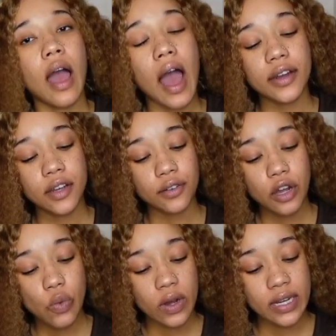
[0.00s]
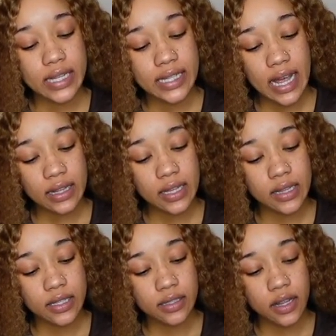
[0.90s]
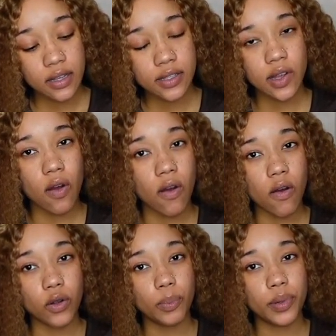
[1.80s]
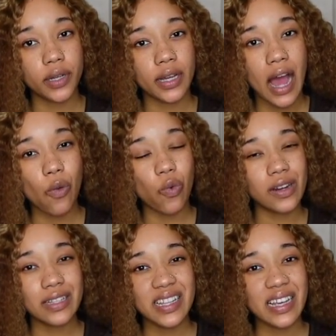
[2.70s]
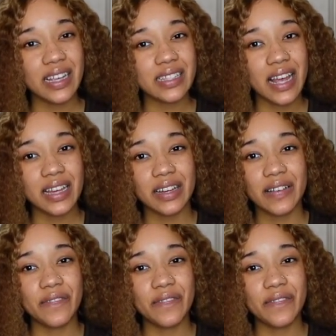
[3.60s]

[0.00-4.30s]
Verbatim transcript: I don't know what exactly this thing is called, but I want to say it's like a